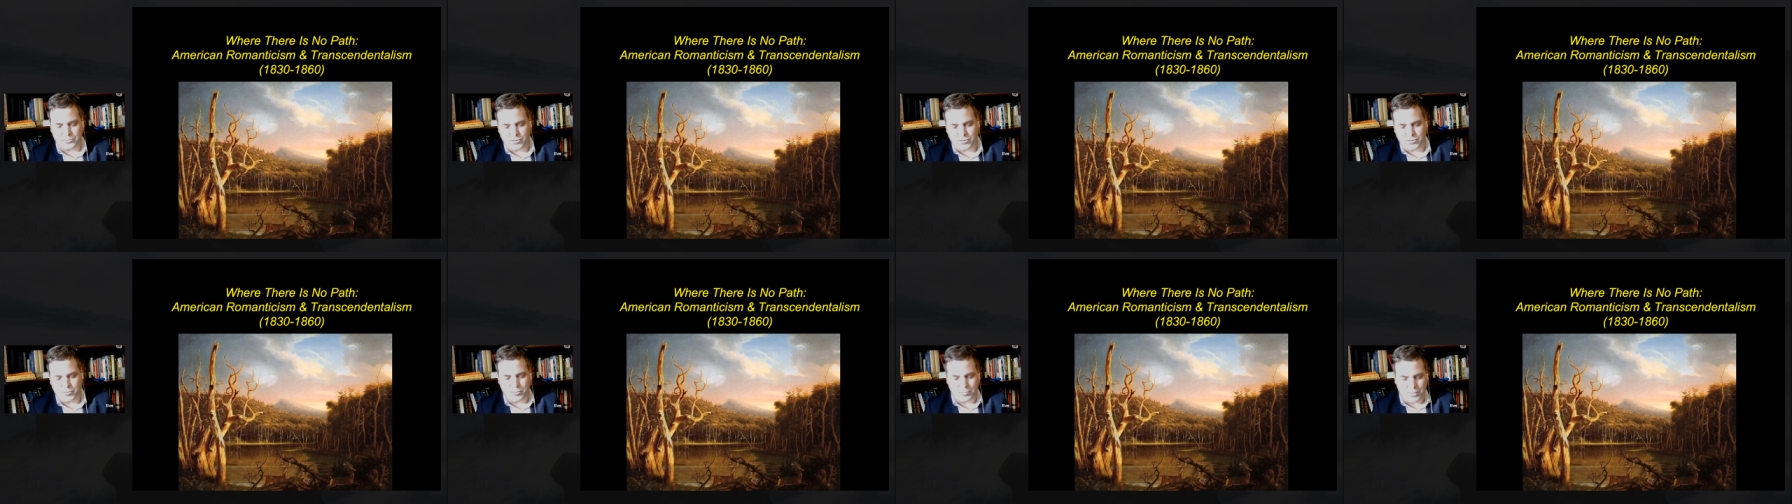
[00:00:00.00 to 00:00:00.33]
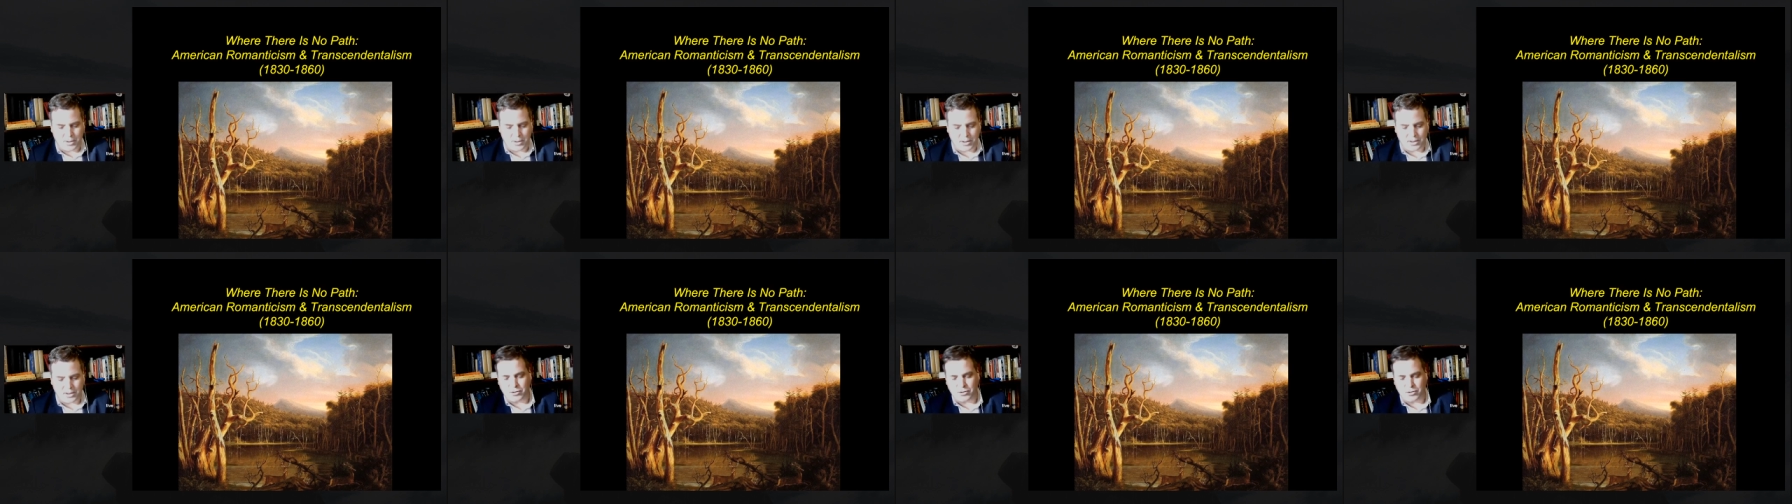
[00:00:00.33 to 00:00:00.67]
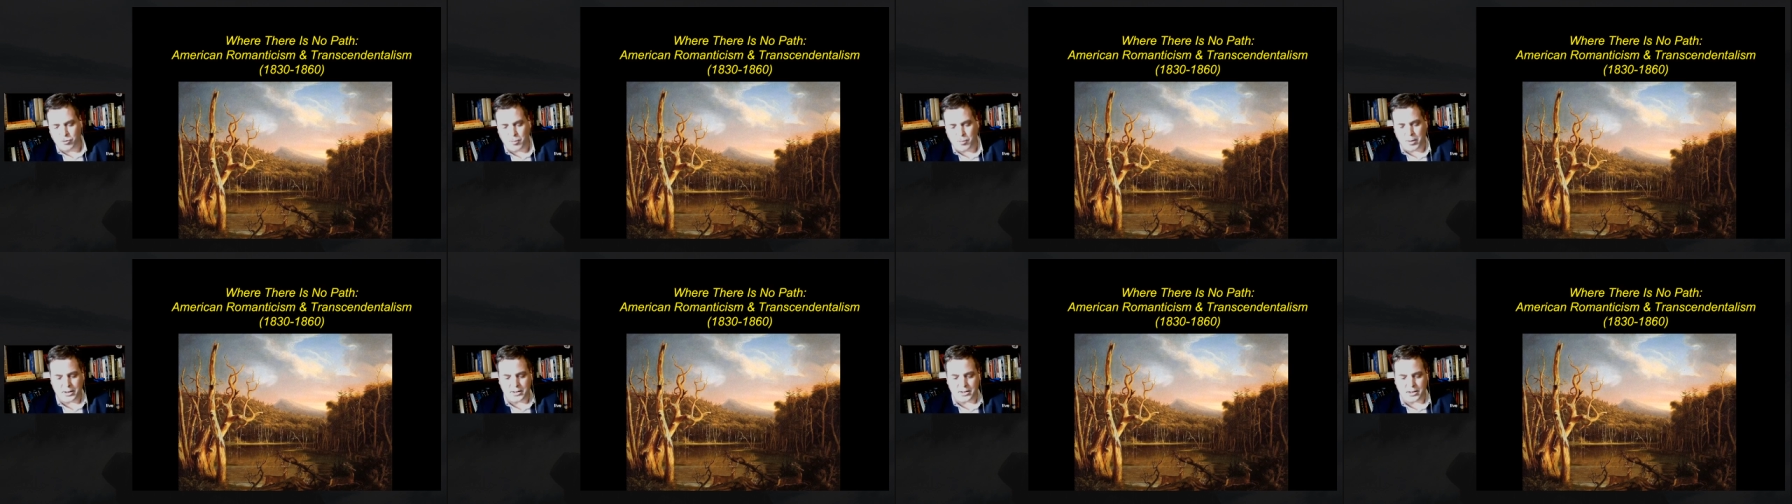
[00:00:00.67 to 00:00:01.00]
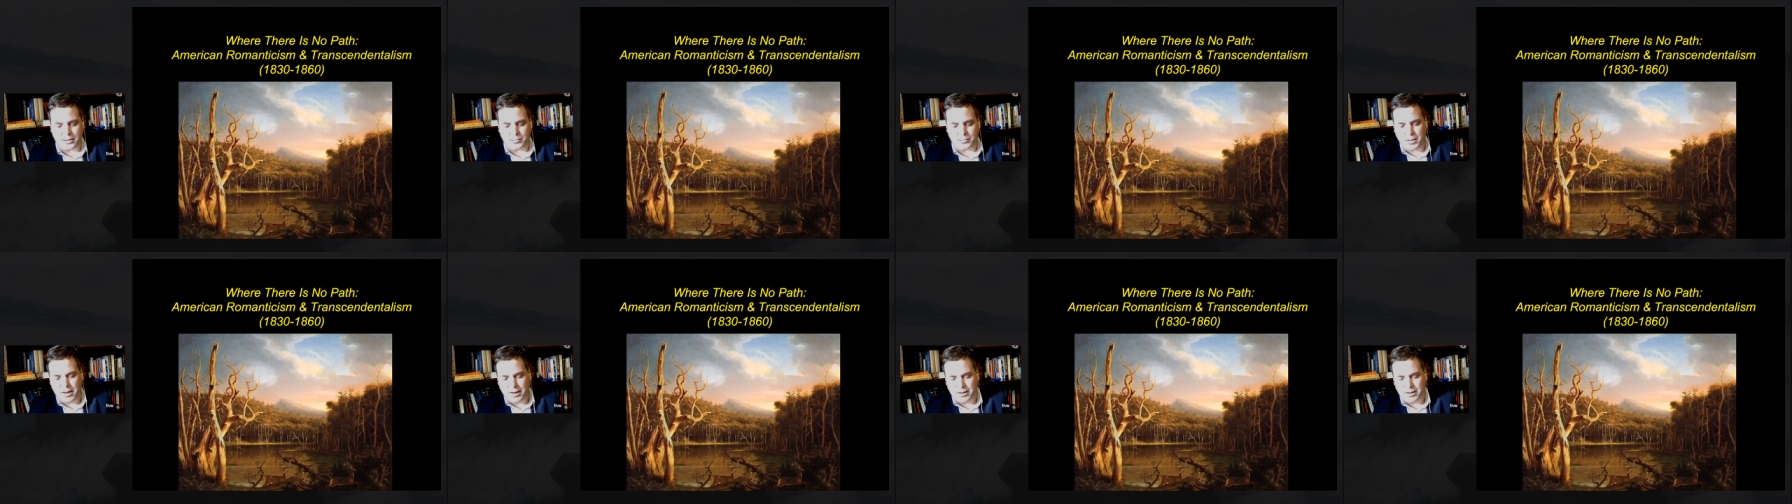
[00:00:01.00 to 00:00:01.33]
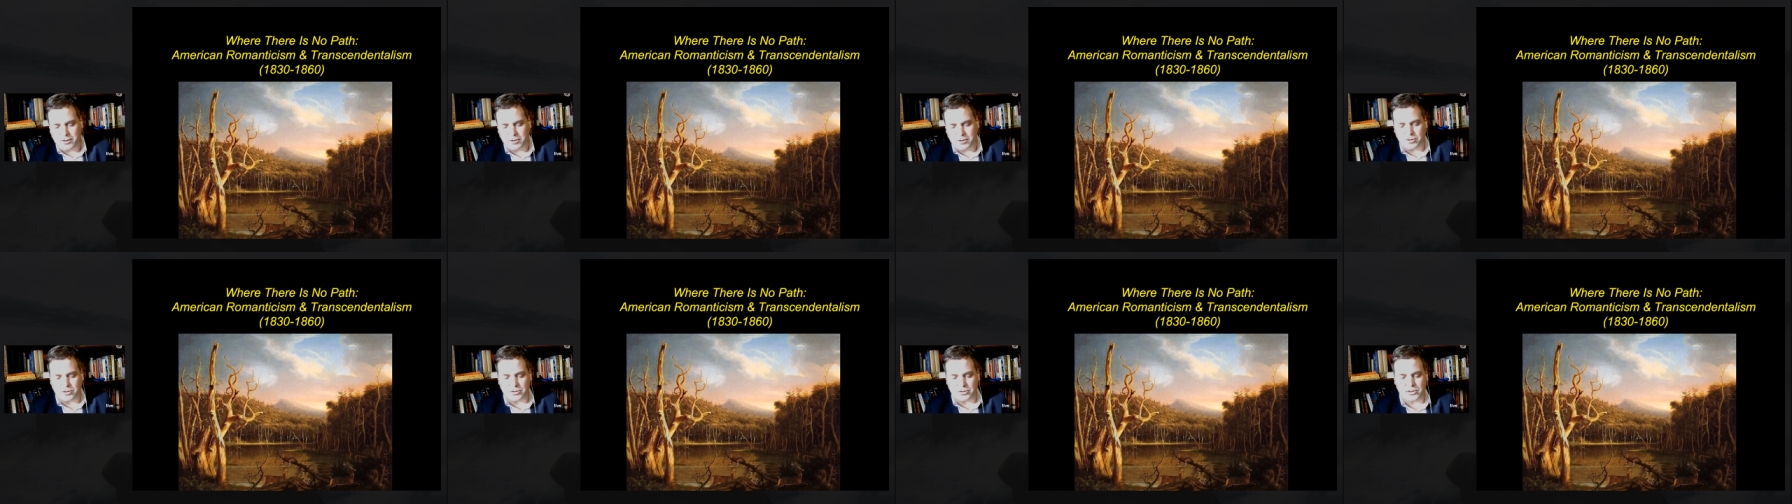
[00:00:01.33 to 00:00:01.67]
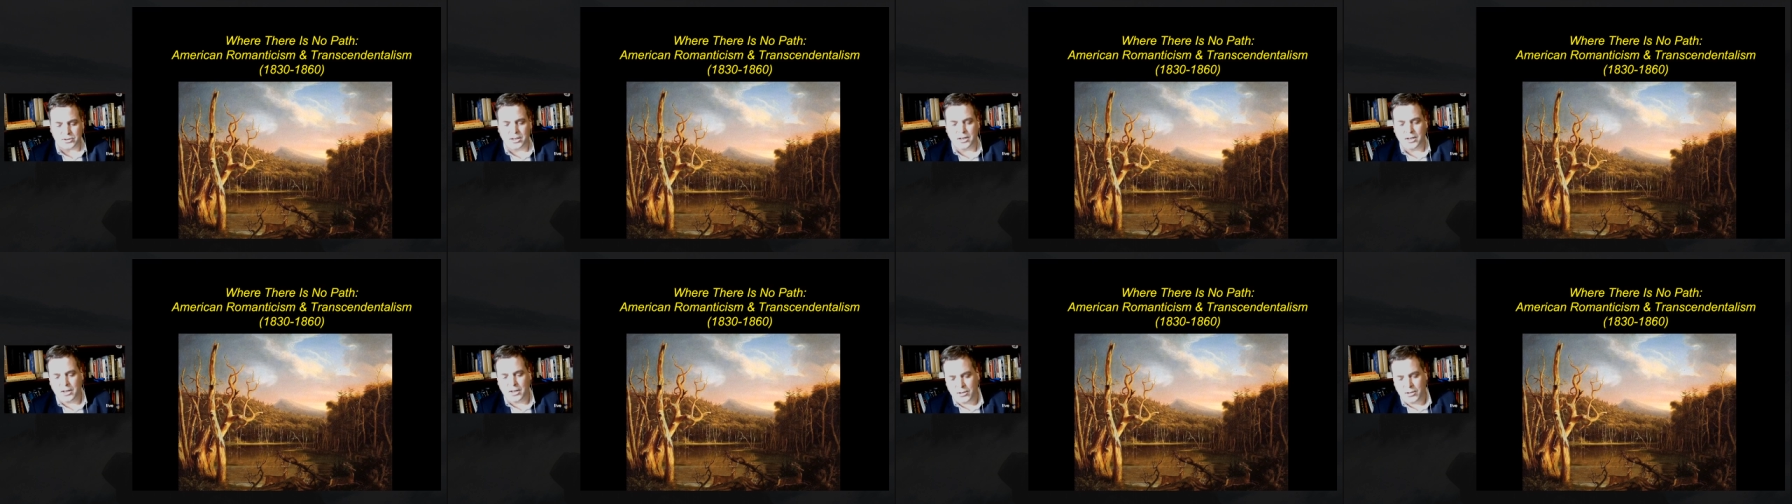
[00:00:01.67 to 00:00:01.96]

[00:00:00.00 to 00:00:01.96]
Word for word: from American Romantic painters